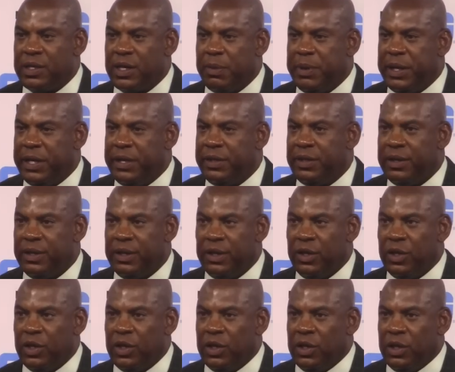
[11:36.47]
I mean,
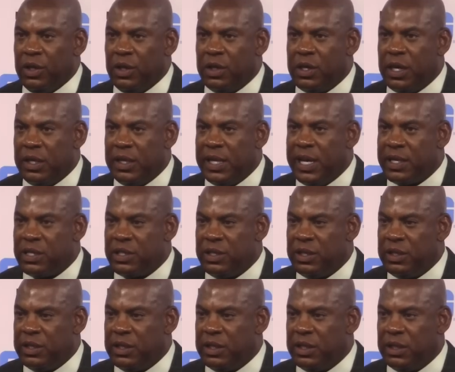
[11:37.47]

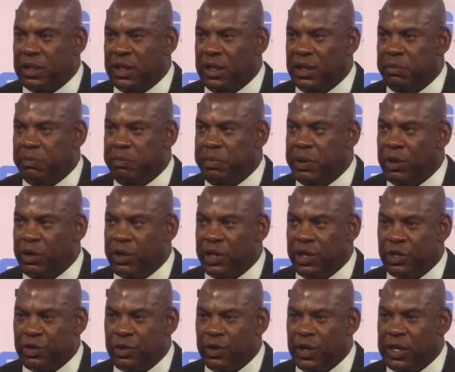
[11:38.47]
connection and building
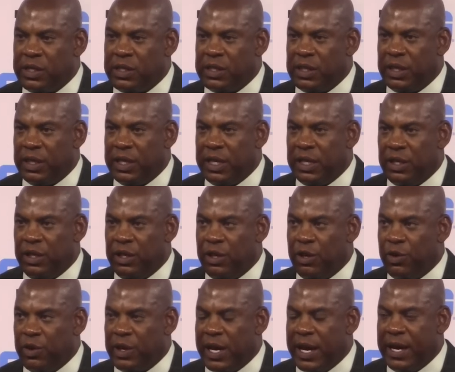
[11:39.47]
trust and getting to
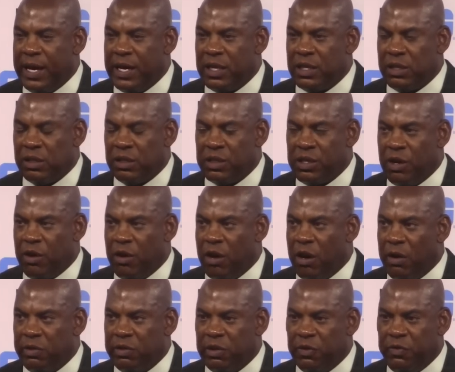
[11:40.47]
know guys, you know,
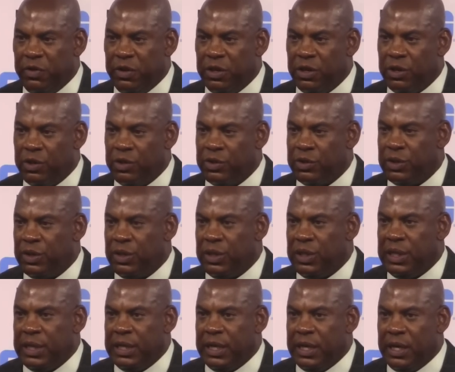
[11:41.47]
off the field
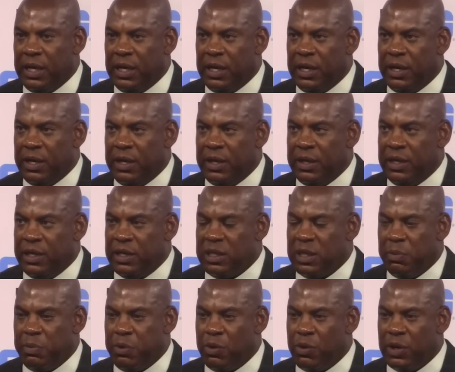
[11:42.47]
uh, is
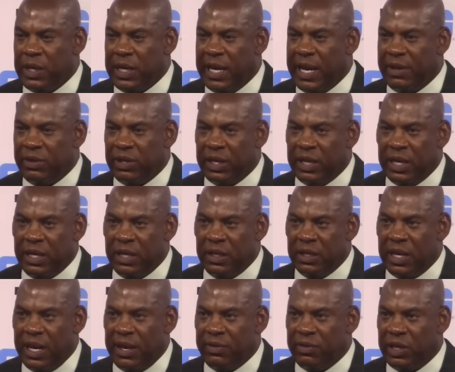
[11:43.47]
important. They have to get
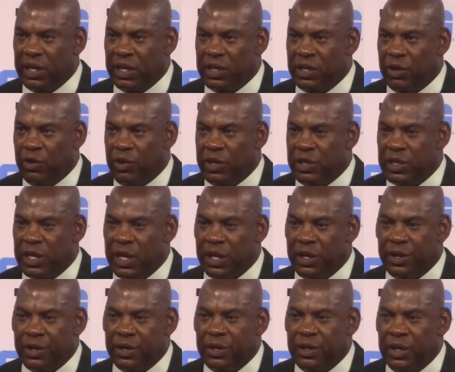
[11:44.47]
they have to get to know each
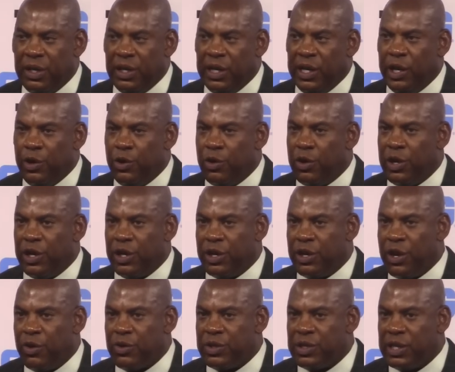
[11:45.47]
other. In order to
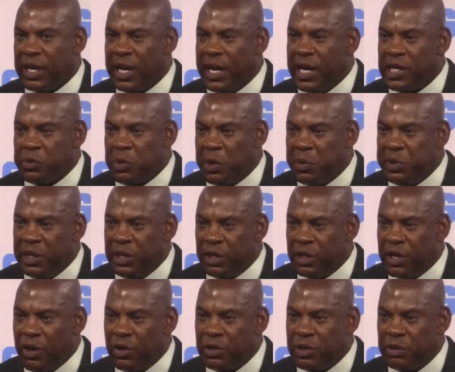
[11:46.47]
coach the guys the way we need to
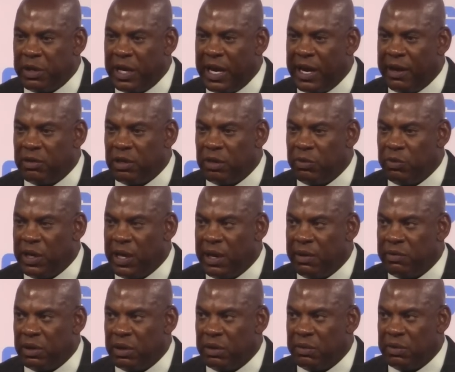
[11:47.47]
coach them, they have to we
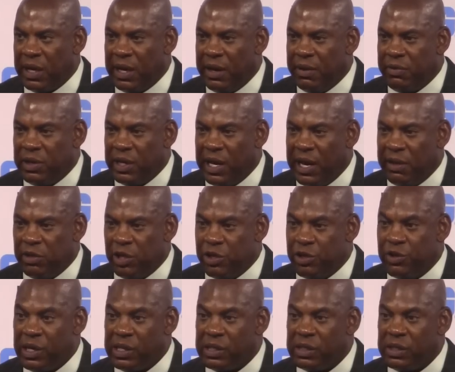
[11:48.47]
have to have they have to
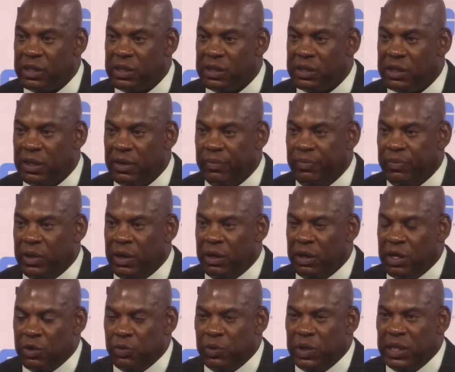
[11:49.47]
trust us
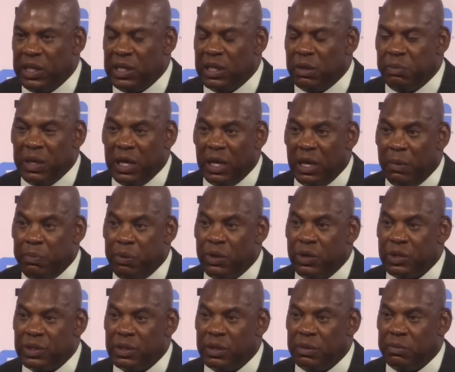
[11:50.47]
because we need to be able to
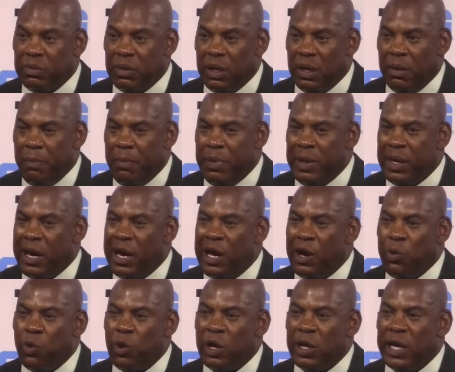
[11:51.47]
push them
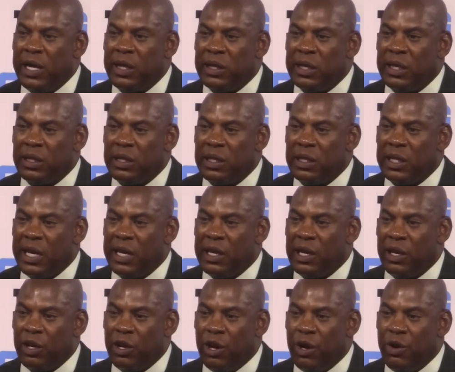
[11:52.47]
beyond where they think that they
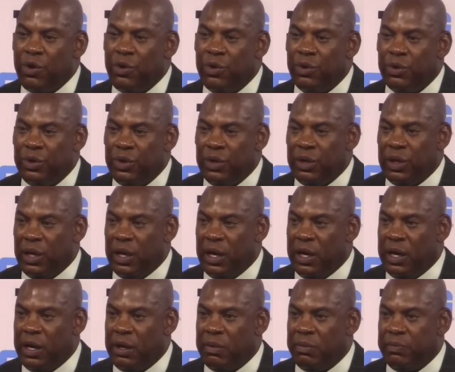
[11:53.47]
can go.
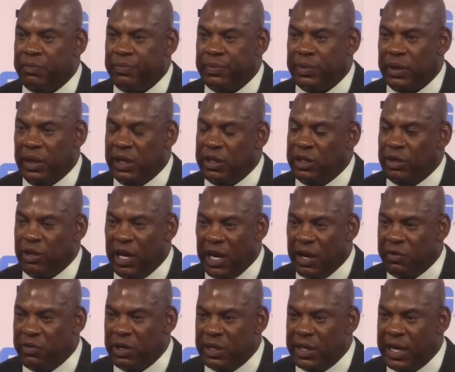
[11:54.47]
Um, you know,
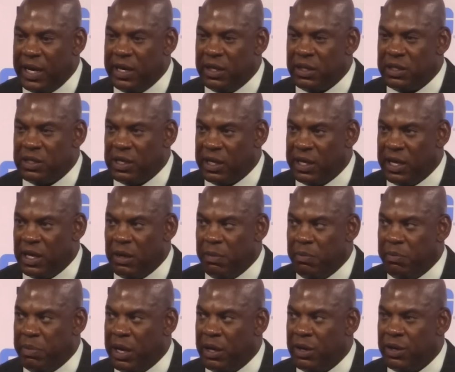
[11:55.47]
every day to get
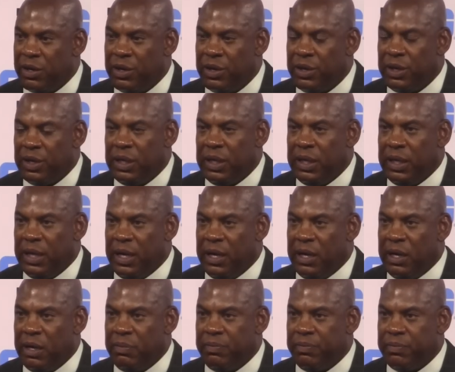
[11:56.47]
them better.
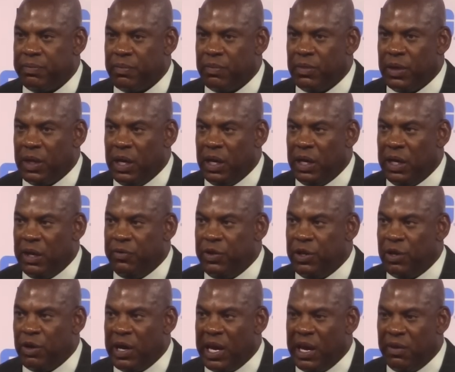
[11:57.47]
Um, and if you
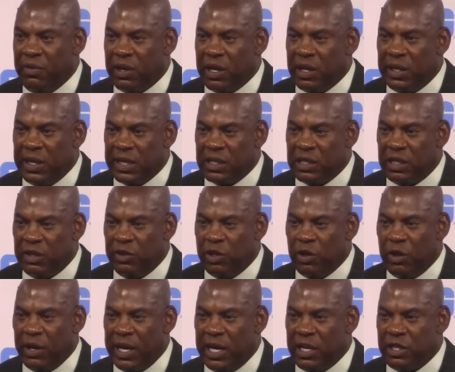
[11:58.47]
don't have a connection, you
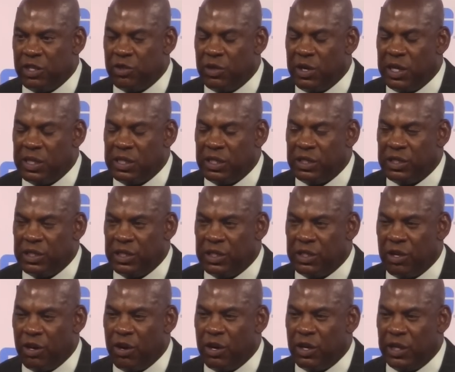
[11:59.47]
don't have trust. It's, it's
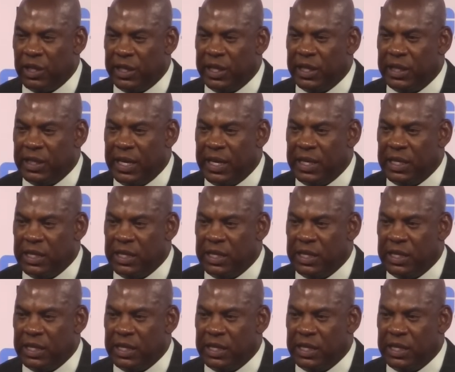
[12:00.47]
hard to get that.